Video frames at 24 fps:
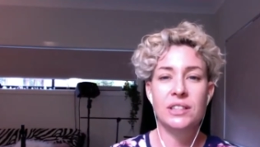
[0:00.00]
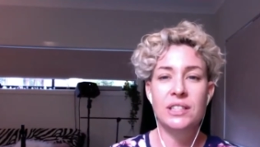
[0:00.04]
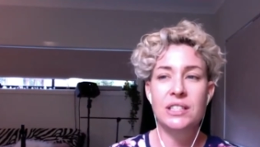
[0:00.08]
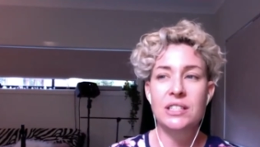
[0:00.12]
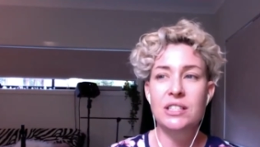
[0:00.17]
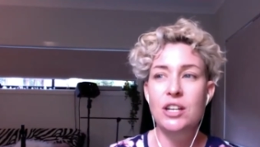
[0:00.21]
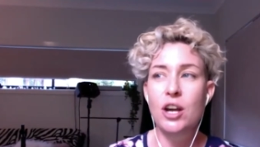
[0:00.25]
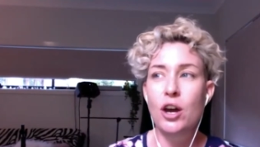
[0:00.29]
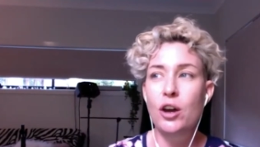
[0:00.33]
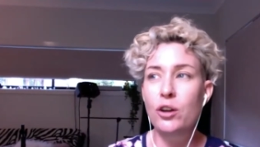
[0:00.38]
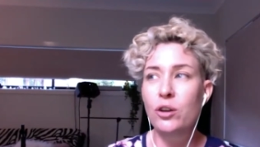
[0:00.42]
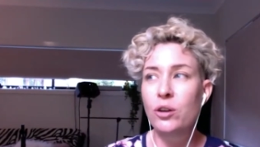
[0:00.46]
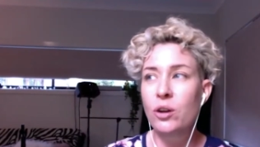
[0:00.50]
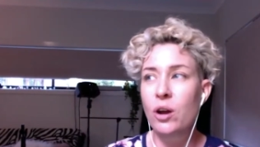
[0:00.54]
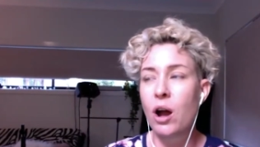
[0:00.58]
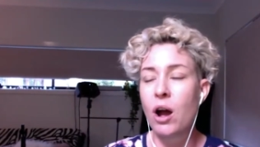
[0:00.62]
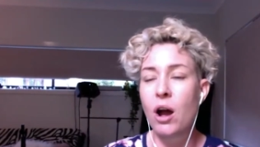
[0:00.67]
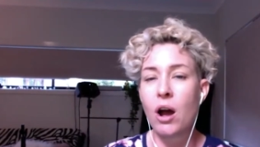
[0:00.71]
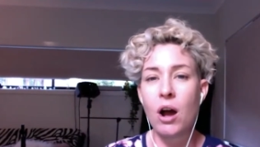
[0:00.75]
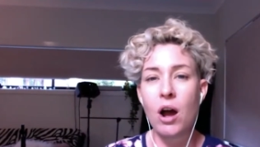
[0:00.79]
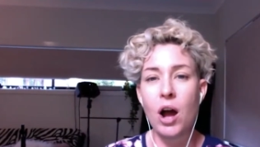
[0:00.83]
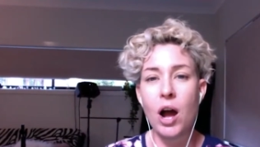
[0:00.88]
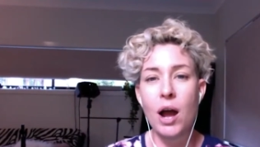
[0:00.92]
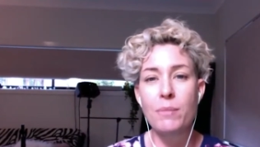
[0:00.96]
There's that. There's no,
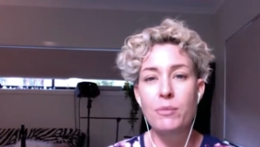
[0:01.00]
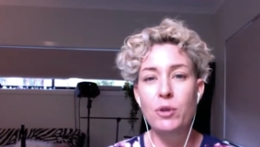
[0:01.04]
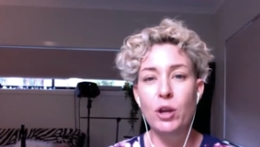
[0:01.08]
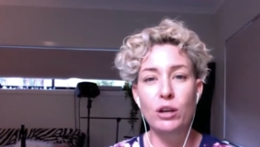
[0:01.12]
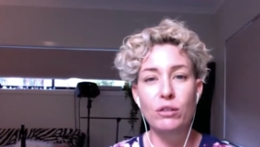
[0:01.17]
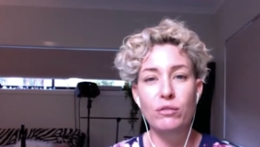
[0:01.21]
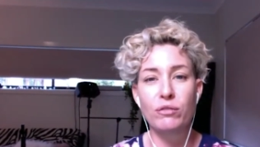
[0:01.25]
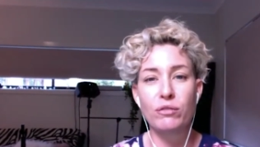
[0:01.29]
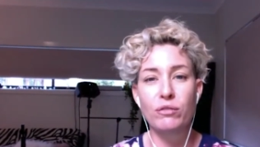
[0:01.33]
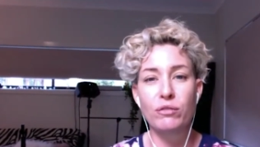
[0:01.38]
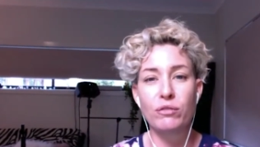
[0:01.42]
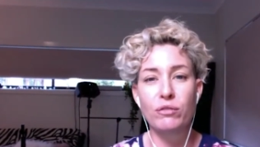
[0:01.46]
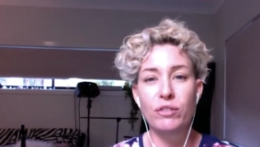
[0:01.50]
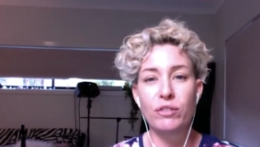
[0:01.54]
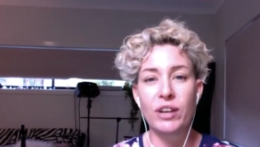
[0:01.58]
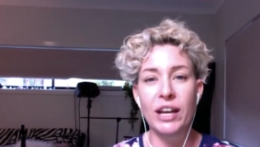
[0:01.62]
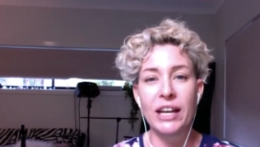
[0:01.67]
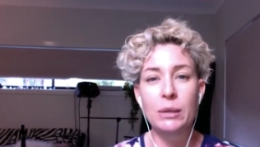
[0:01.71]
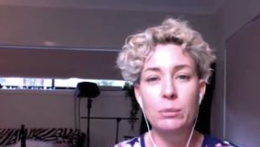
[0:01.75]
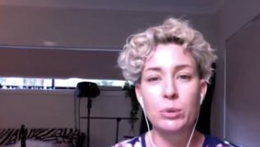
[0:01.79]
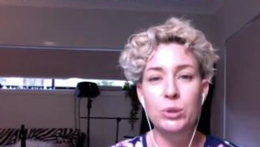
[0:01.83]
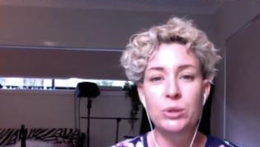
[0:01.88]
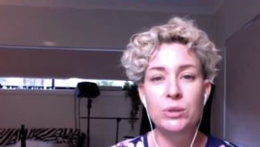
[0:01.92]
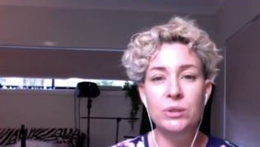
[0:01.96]
I'm not
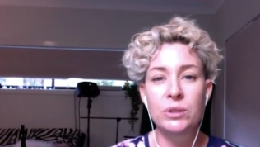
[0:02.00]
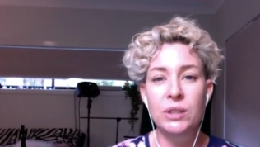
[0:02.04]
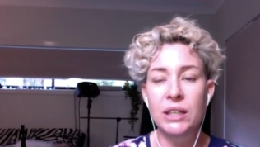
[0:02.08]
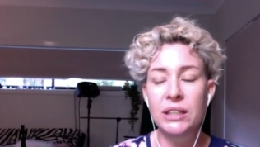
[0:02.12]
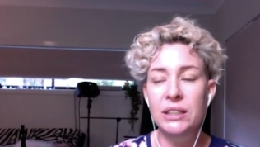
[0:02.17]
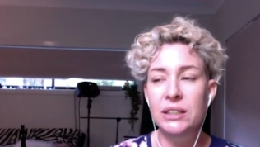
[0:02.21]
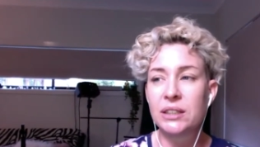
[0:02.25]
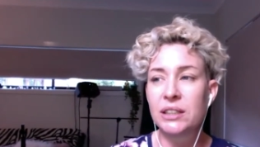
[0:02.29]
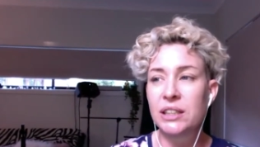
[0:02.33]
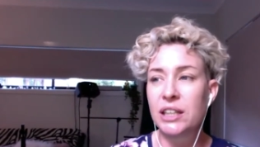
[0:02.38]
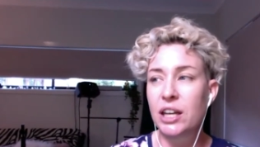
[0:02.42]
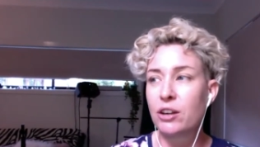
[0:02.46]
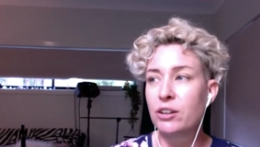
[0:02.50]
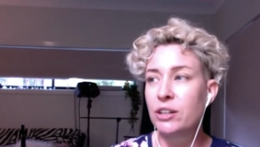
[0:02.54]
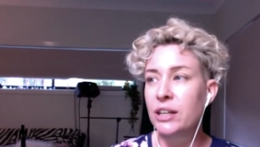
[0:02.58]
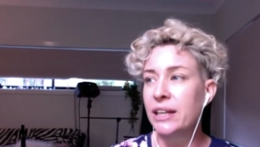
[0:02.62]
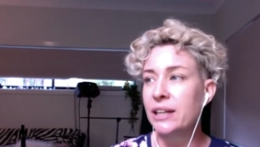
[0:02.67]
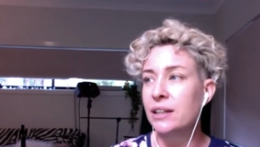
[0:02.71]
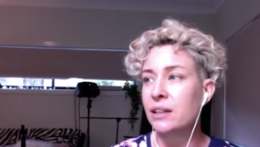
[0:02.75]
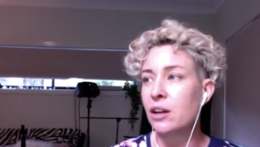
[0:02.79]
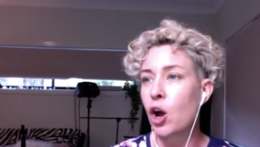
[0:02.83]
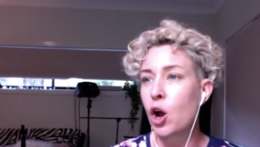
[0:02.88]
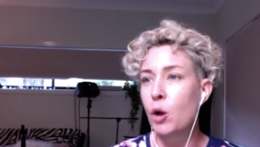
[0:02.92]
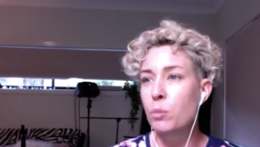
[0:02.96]
available. Like the
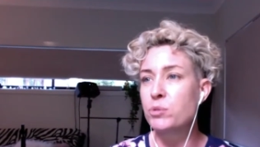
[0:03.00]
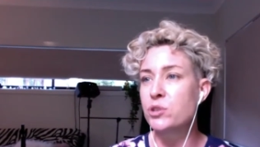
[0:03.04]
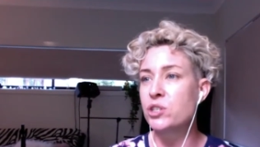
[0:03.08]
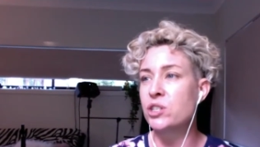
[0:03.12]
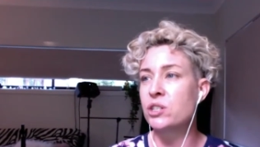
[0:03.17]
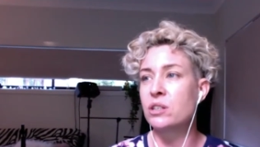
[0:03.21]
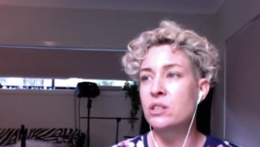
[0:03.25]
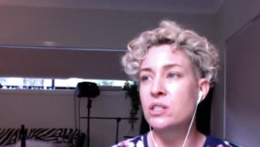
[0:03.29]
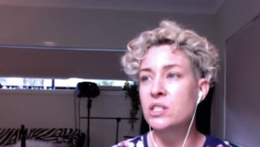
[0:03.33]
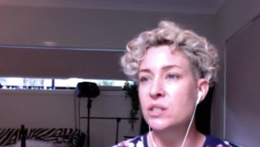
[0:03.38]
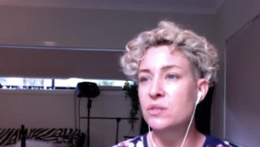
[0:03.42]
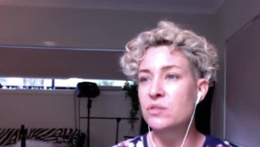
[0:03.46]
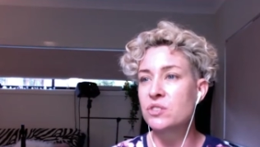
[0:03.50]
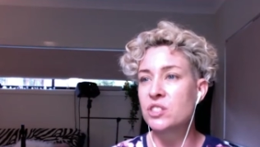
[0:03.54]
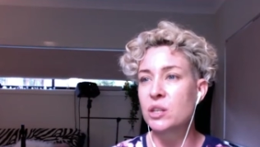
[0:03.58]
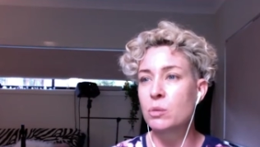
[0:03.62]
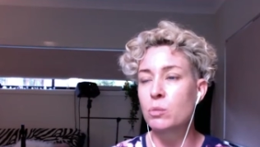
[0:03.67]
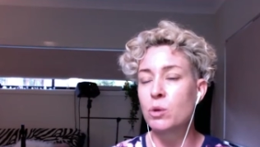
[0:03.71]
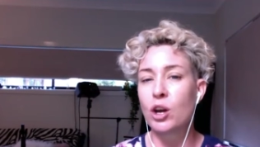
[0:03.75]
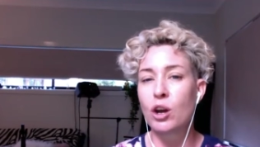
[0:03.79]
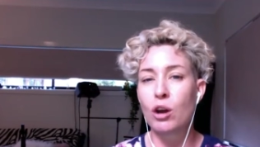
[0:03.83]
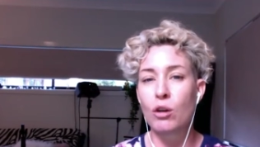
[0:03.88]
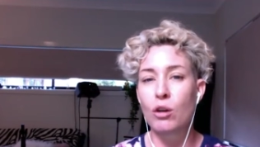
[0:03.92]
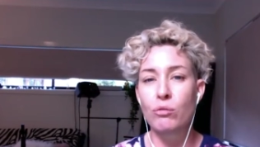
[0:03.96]
only option is if
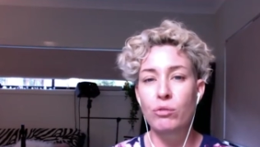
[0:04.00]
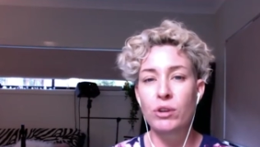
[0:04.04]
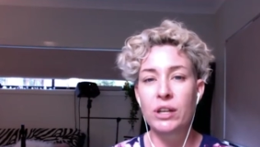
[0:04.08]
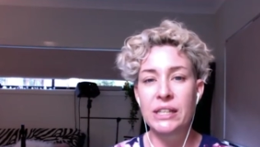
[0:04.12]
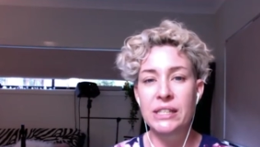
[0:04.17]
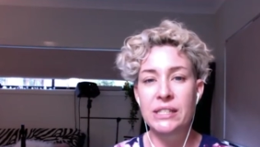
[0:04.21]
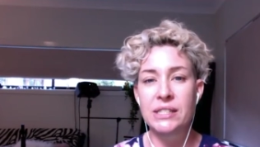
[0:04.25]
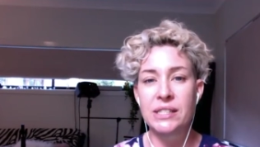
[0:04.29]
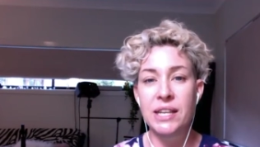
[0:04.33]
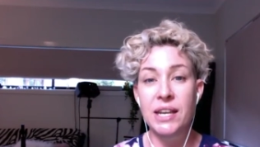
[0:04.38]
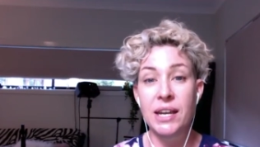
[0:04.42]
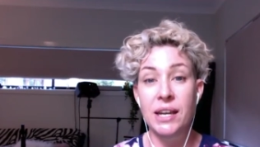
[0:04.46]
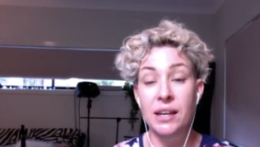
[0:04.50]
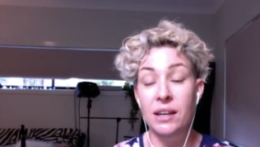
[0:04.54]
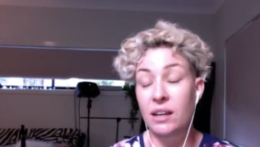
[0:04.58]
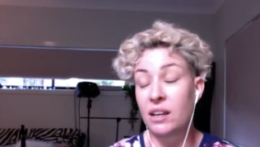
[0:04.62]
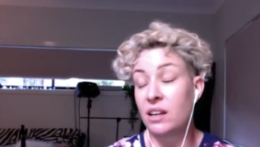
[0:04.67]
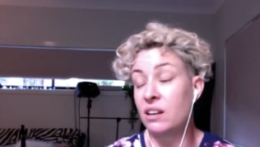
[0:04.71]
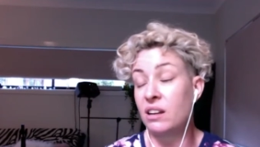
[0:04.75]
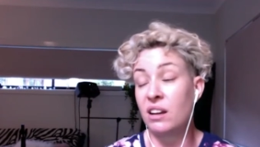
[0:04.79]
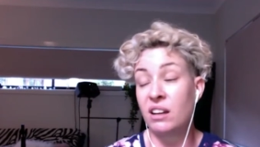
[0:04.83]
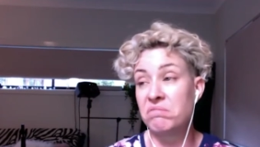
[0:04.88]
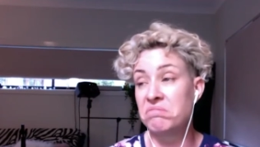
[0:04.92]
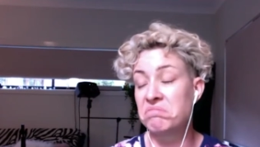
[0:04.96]
someone got really sick,
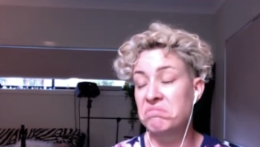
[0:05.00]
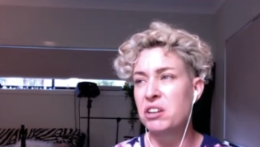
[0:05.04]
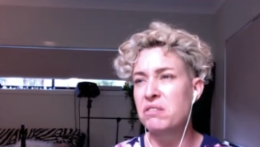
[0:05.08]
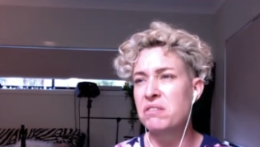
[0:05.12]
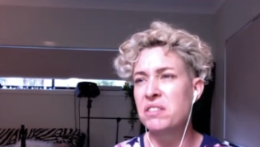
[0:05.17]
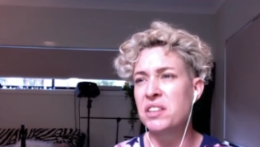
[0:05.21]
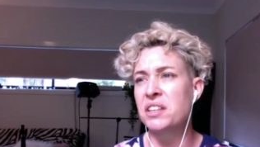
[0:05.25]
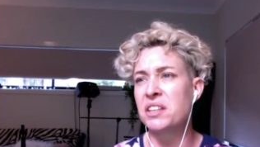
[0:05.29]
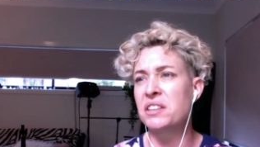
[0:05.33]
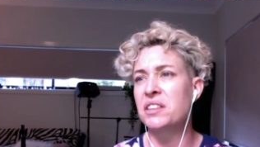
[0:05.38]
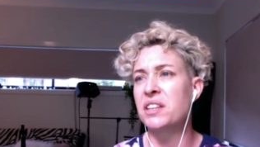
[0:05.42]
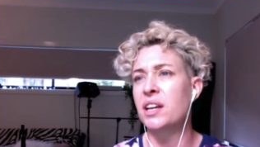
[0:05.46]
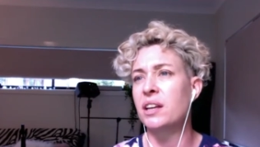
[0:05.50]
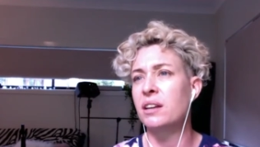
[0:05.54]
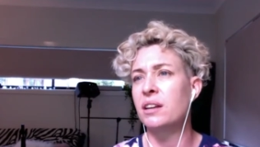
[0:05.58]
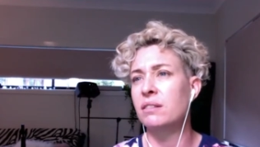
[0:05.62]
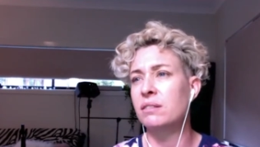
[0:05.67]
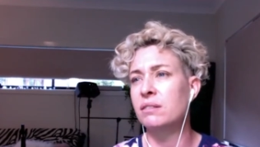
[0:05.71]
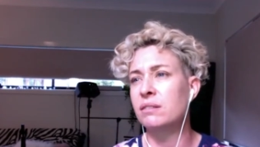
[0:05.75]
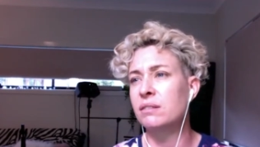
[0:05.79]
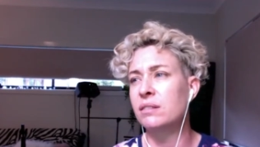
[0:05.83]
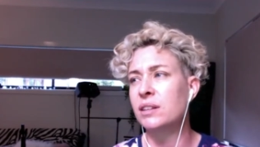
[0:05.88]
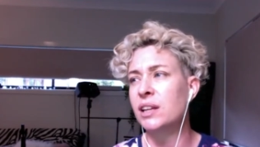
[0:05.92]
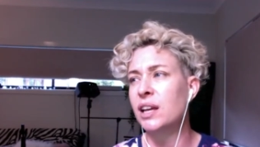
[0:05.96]
and I don't think
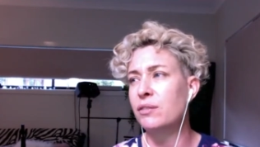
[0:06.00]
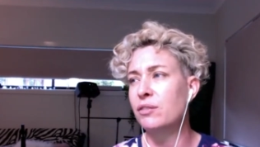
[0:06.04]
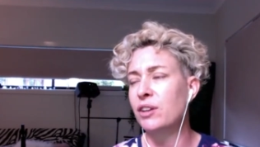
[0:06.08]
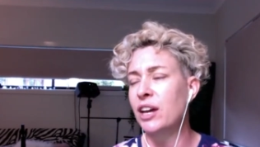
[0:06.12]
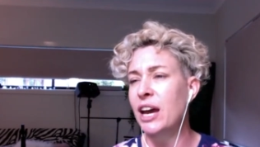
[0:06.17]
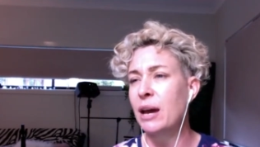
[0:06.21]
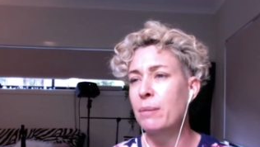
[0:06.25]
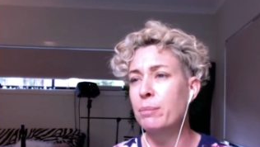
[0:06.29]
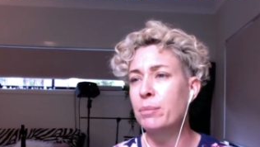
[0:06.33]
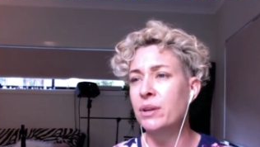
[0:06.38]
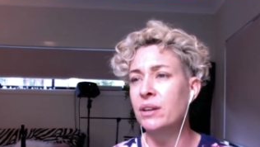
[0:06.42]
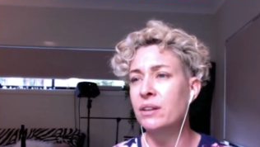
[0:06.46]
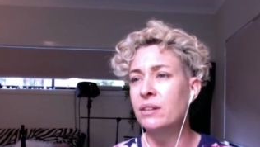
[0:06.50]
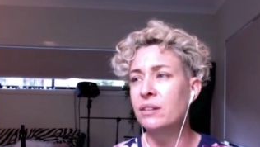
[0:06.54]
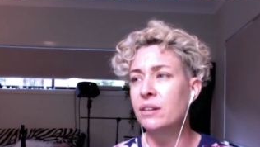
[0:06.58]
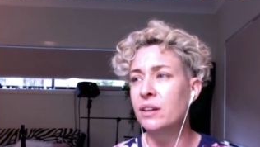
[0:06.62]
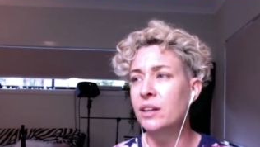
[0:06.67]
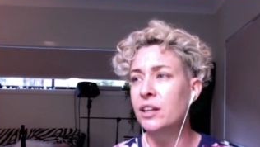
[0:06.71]
that ever happened.